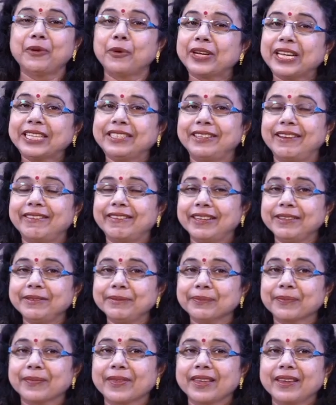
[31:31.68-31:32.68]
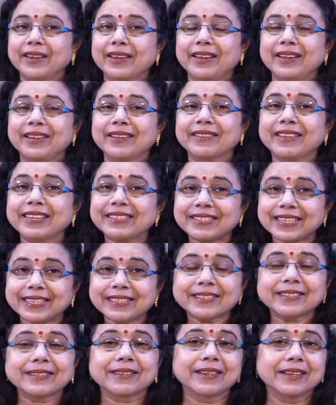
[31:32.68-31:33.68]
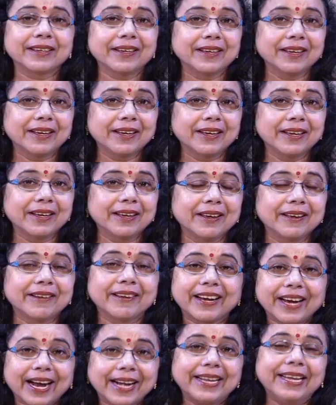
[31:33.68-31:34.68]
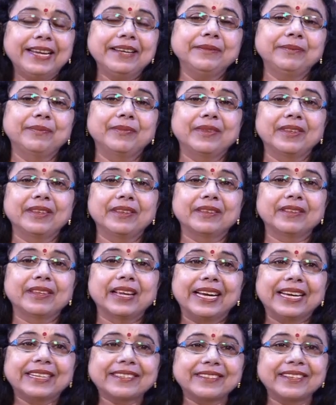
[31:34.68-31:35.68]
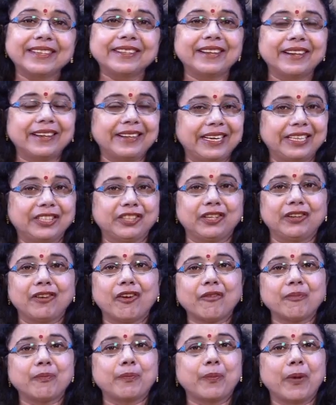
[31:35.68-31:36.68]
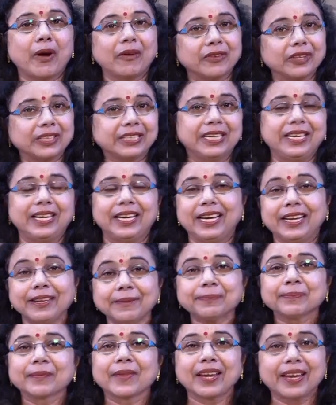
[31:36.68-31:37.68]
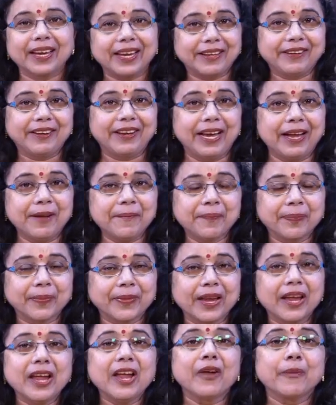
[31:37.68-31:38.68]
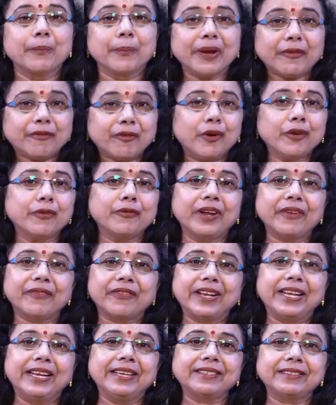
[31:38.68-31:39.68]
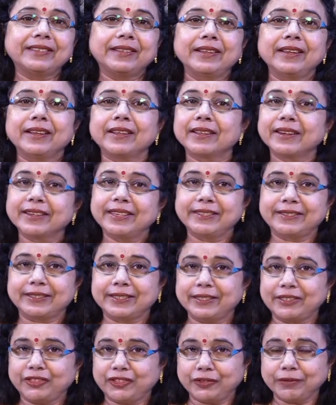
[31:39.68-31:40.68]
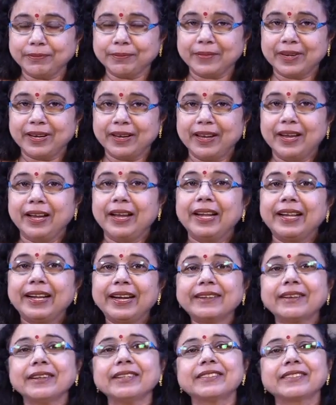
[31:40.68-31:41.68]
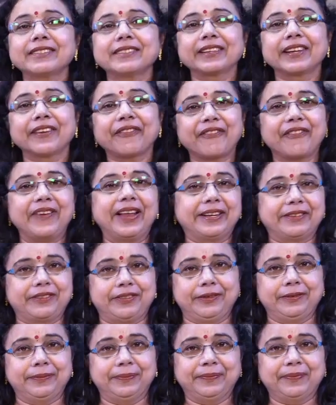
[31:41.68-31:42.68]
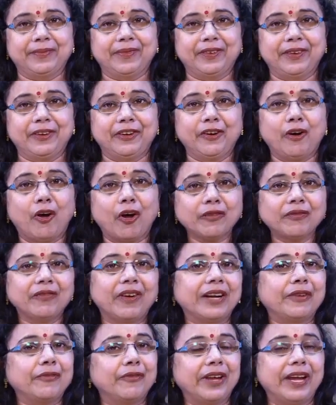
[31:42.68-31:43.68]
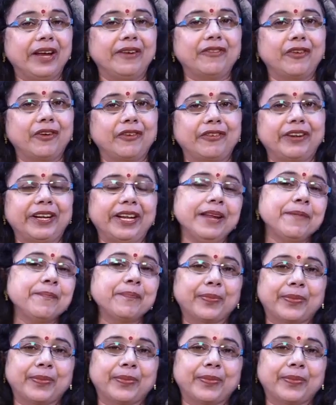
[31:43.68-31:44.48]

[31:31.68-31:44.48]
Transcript: Okay children, this is regarding the extent and nature of poverty in India. Before we finish the discussion, let us reflect on what we have already